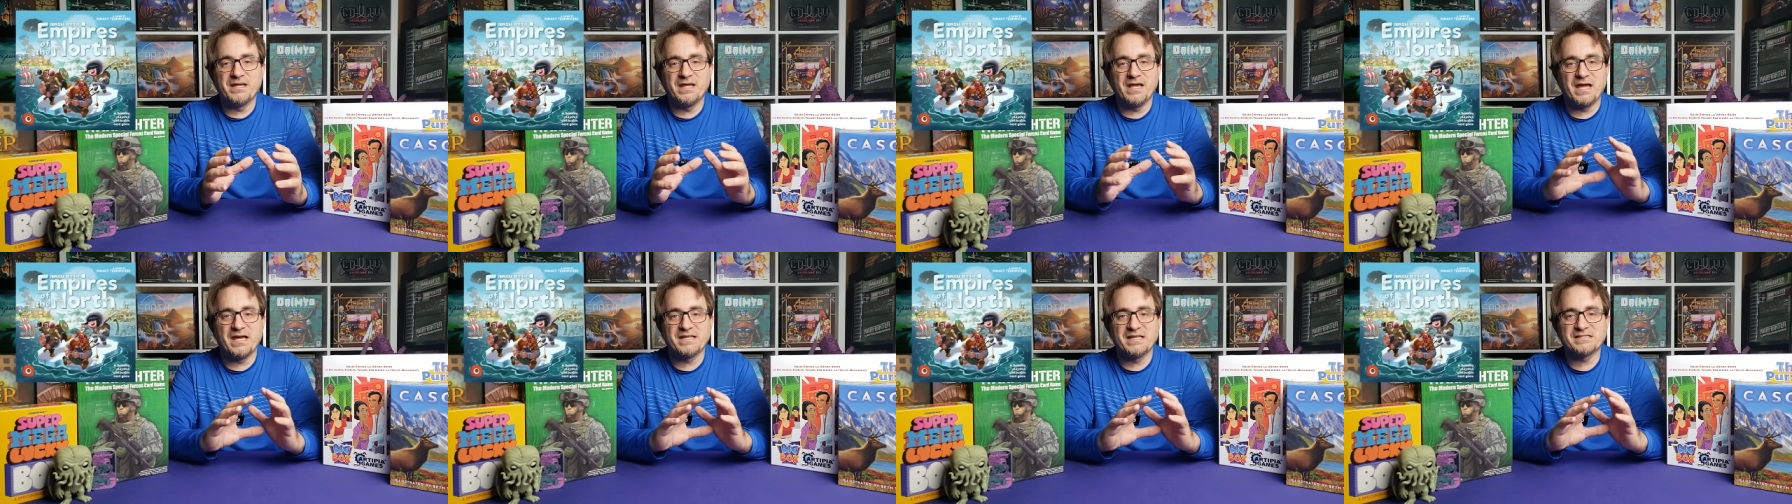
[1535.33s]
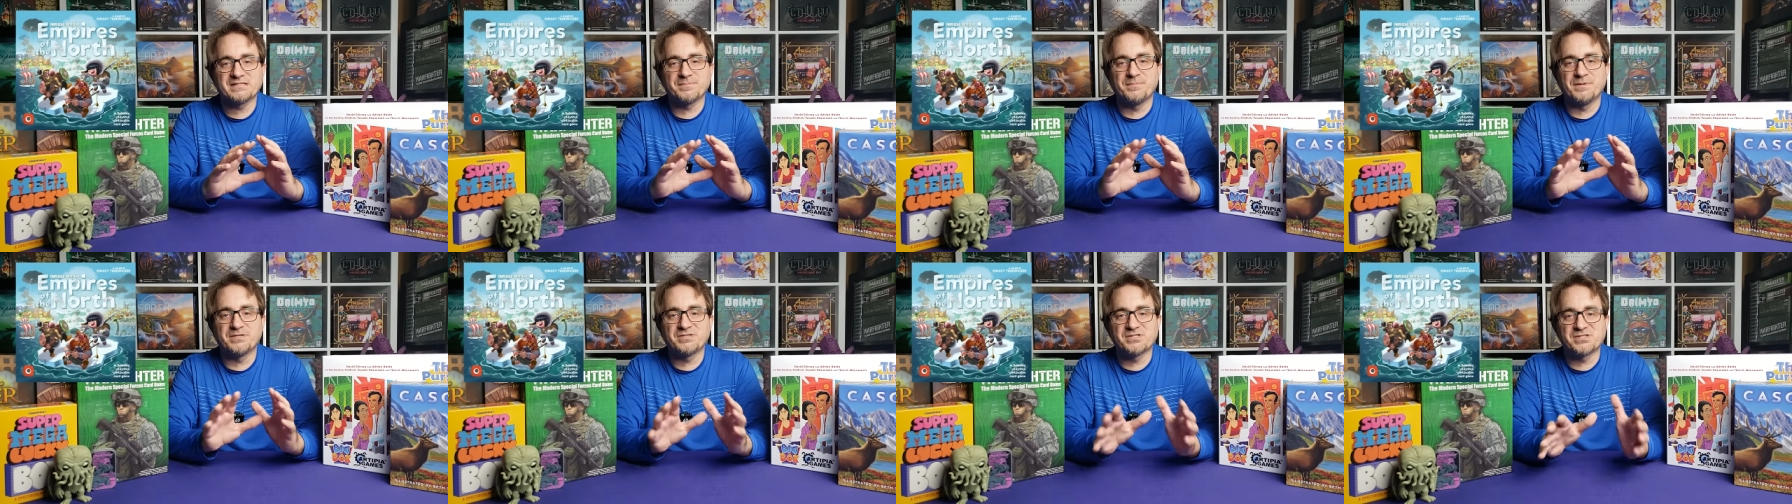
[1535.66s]
it
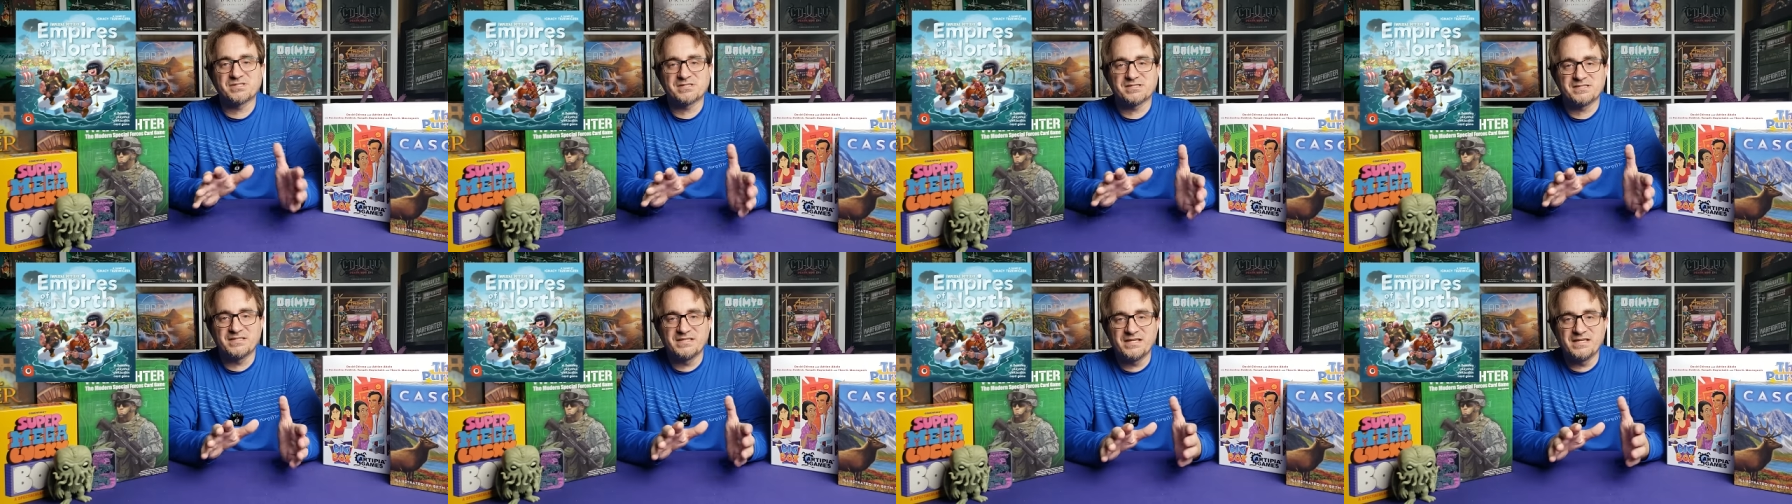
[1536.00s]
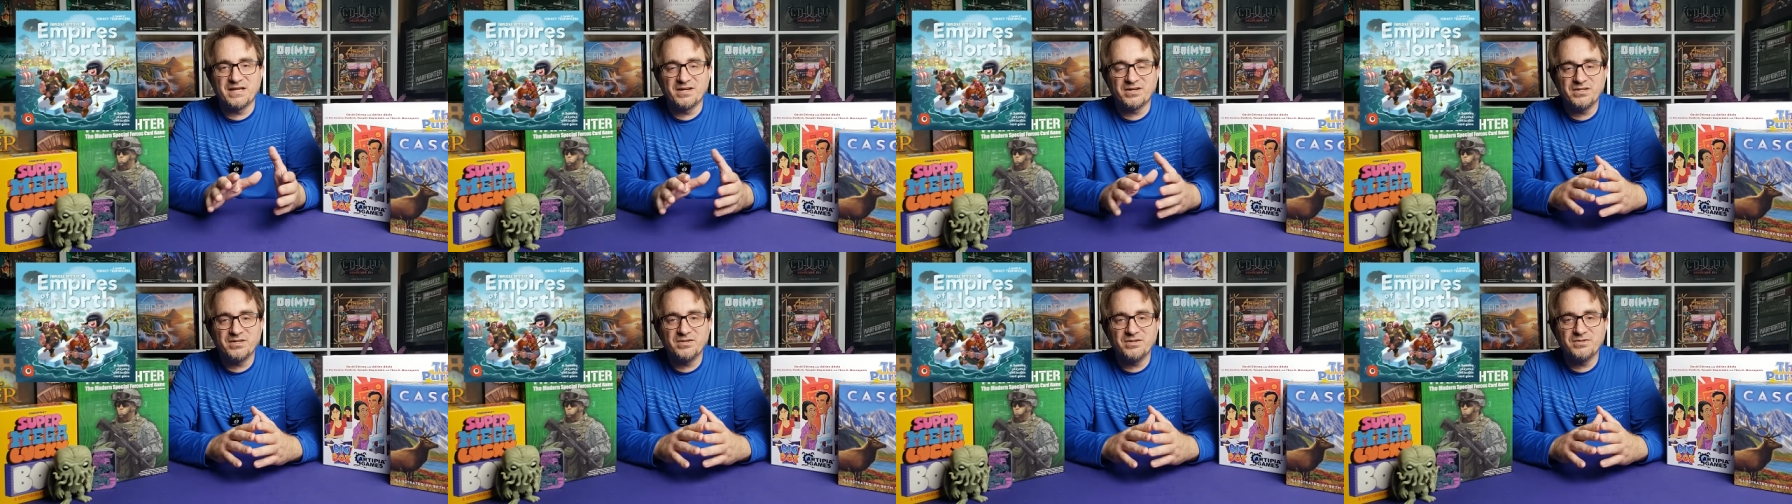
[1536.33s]
has a bunch of
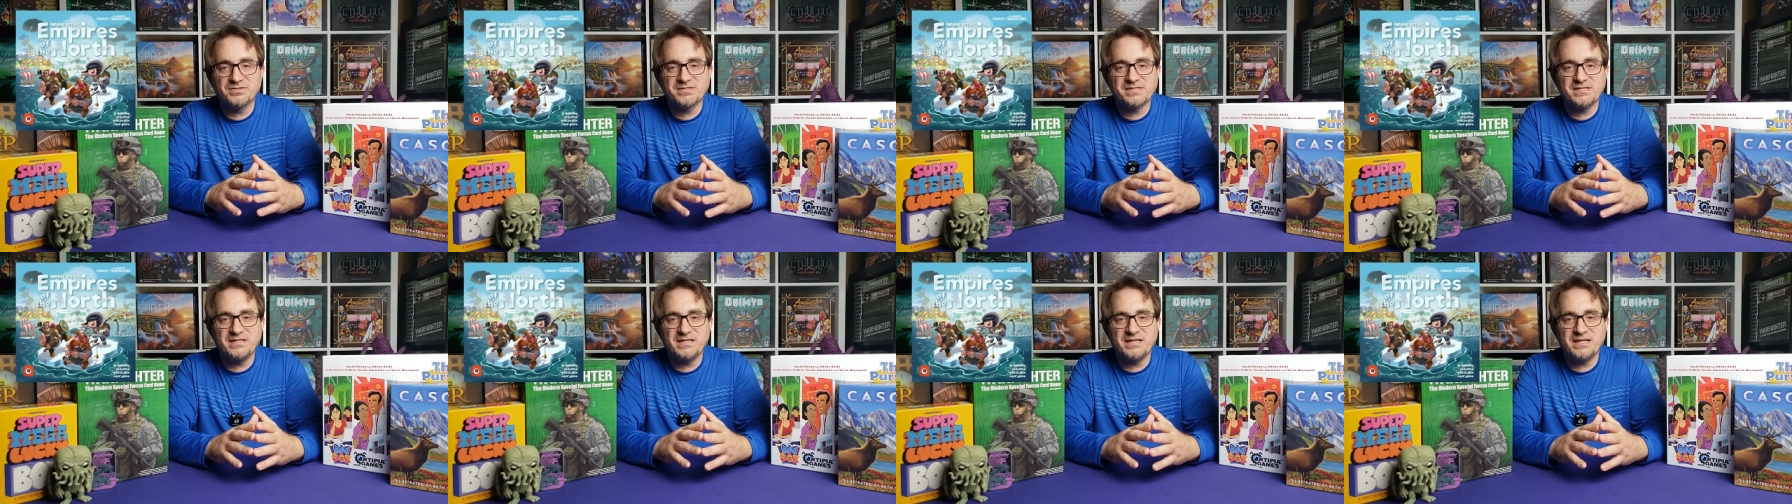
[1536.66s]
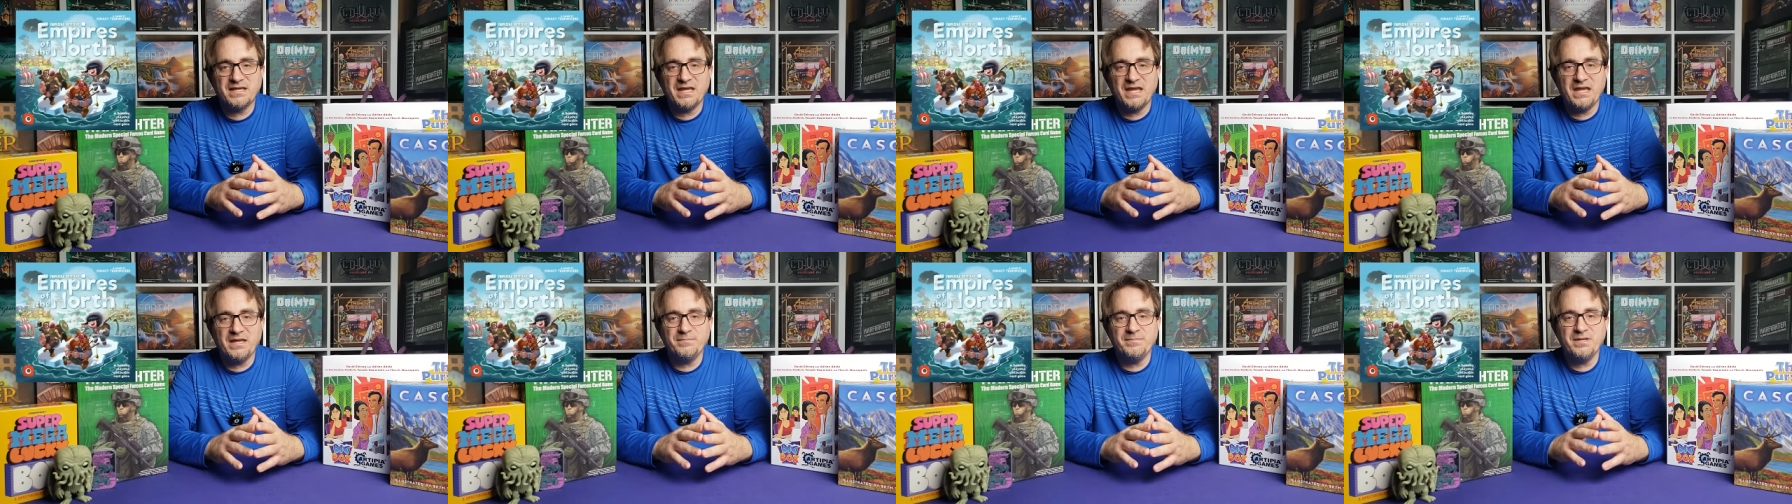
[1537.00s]
scenarios in the
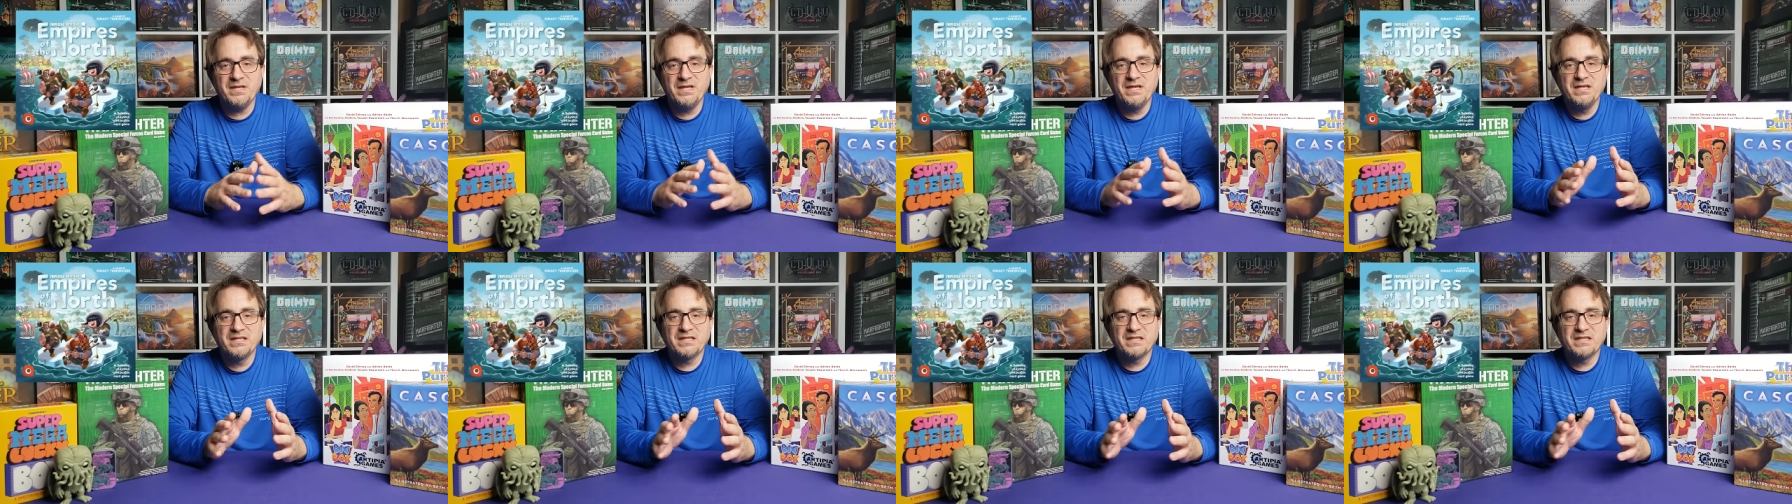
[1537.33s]
game